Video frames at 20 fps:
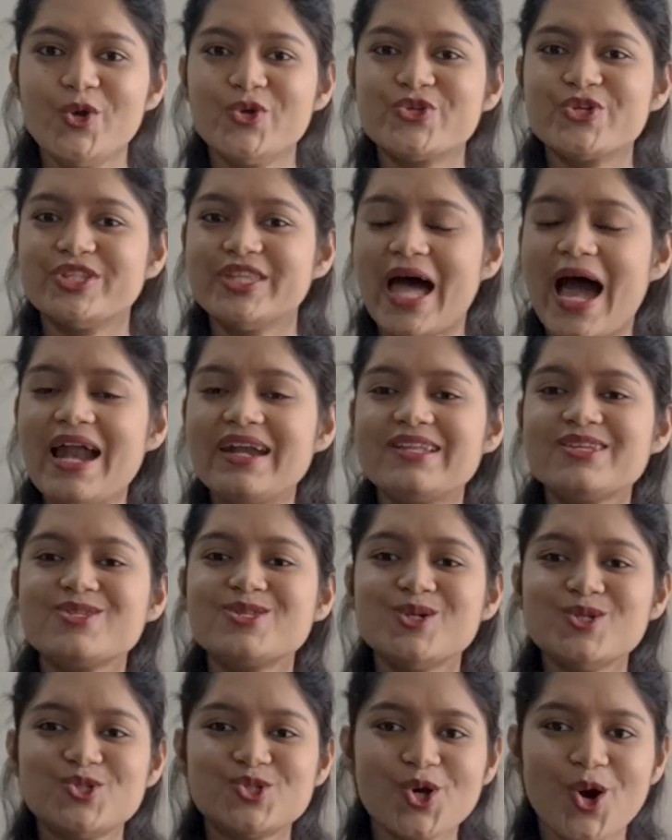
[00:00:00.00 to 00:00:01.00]
So that is
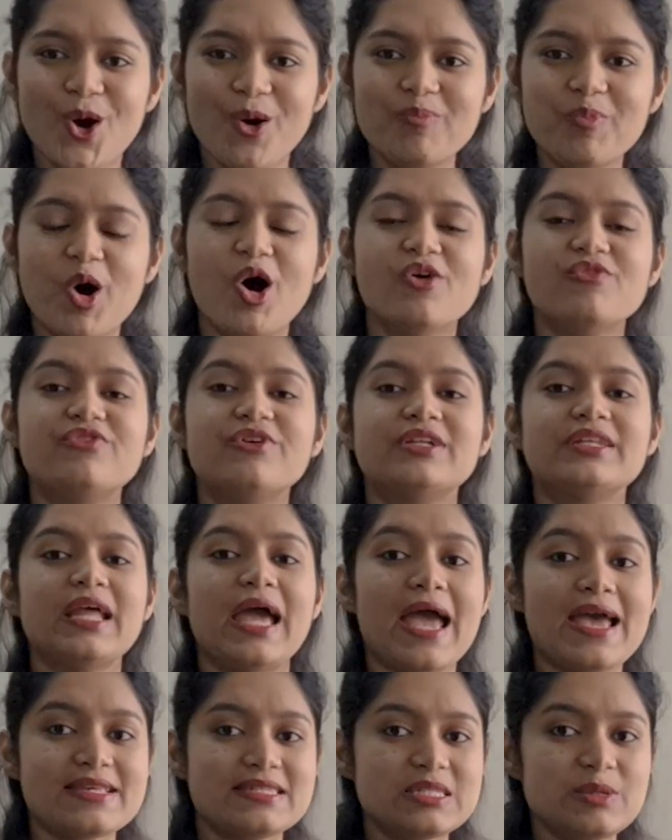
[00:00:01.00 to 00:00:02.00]
the job of an
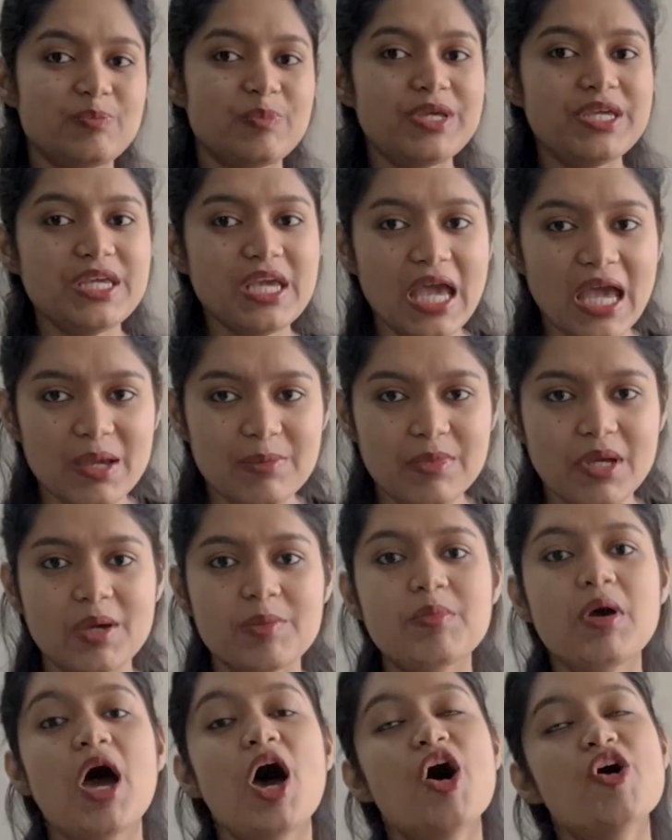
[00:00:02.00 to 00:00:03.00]
SAP
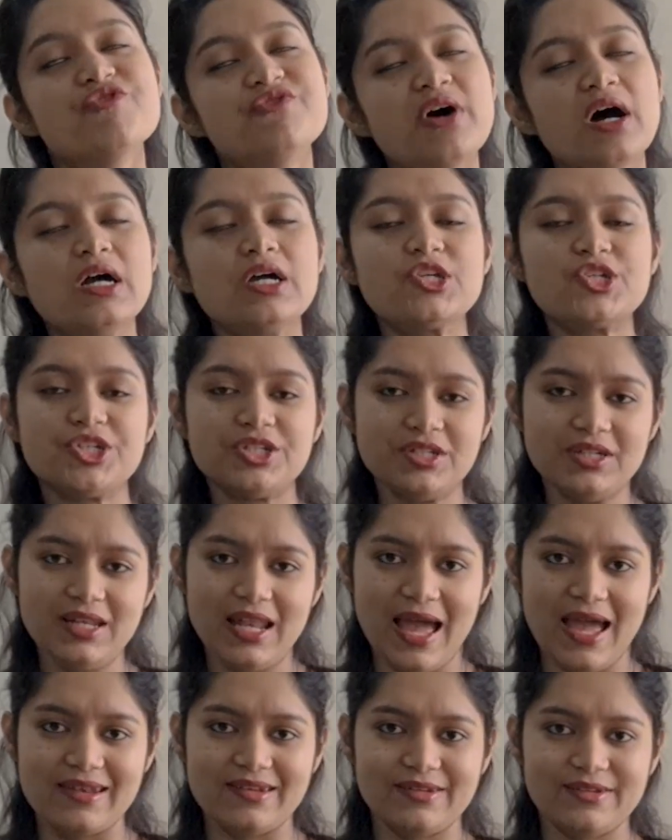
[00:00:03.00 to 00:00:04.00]
MM functional
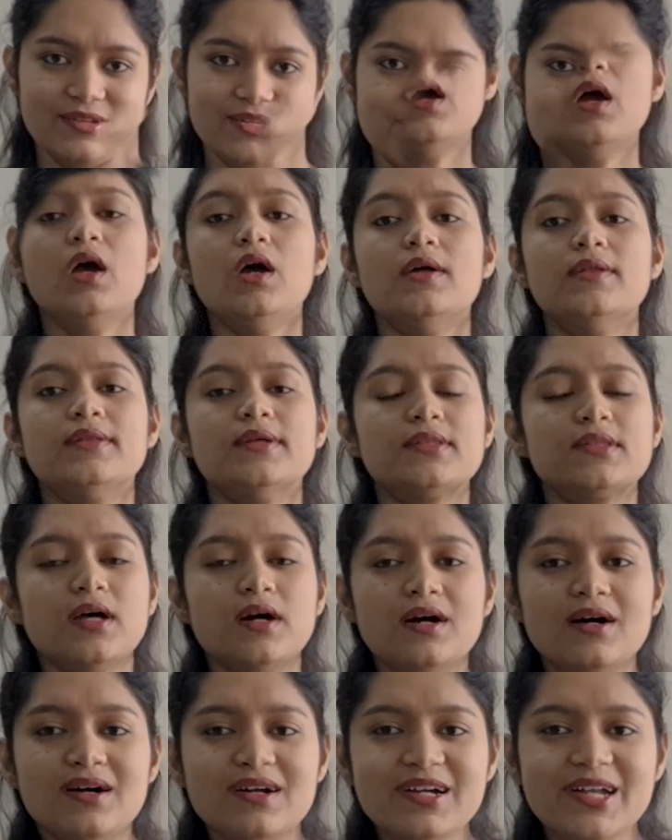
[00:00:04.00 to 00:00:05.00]
analyst. The
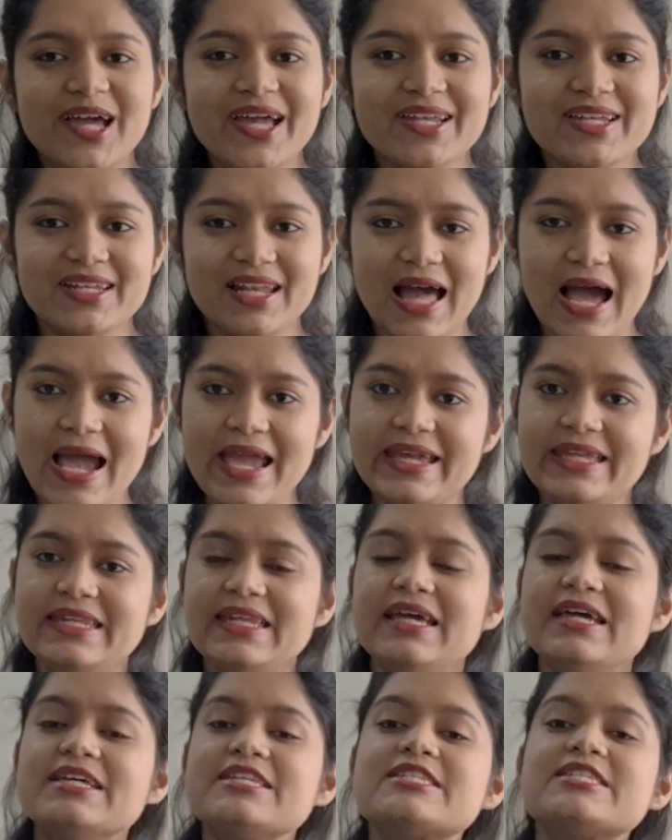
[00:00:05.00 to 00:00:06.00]
third in
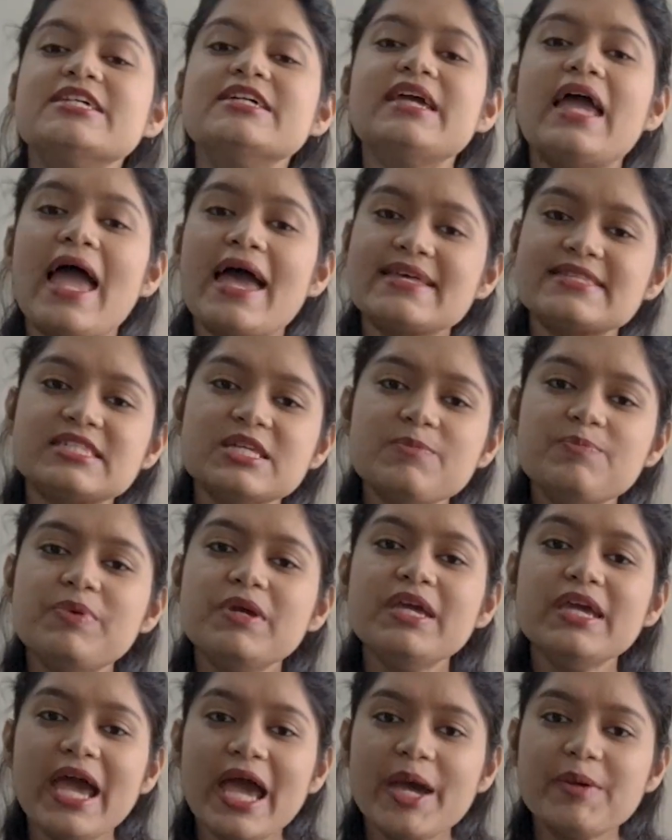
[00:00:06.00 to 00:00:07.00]
line is the SAP
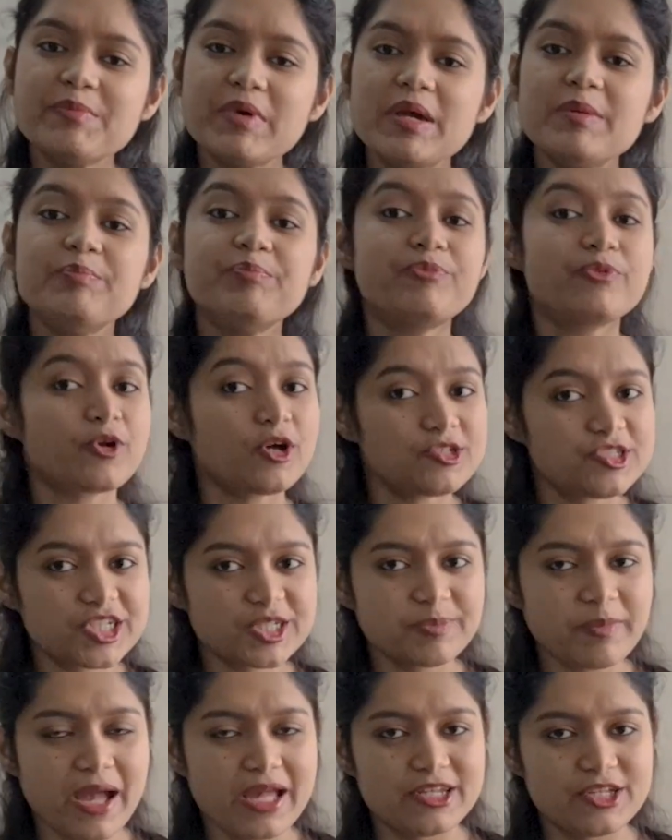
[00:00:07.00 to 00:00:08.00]
MM
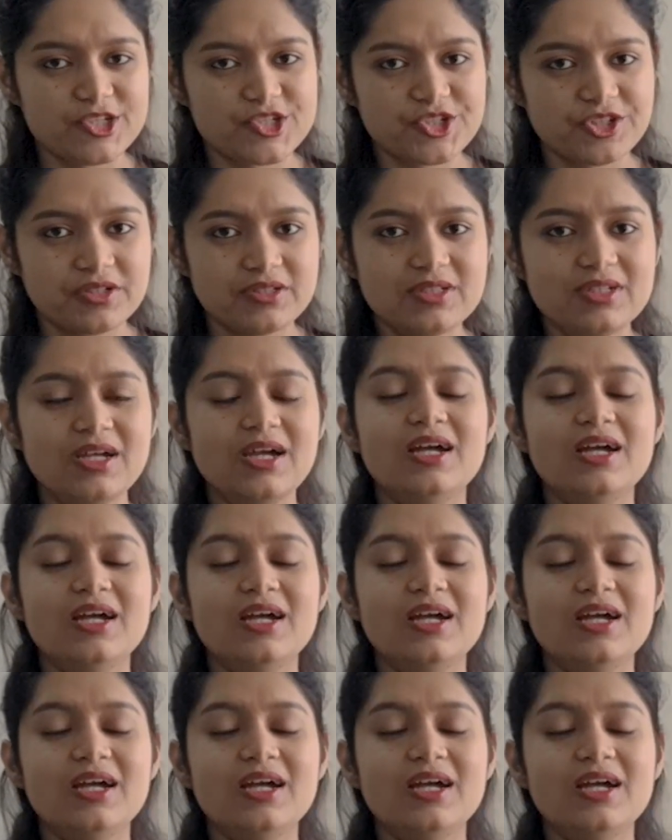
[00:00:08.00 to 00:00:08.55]
project manager.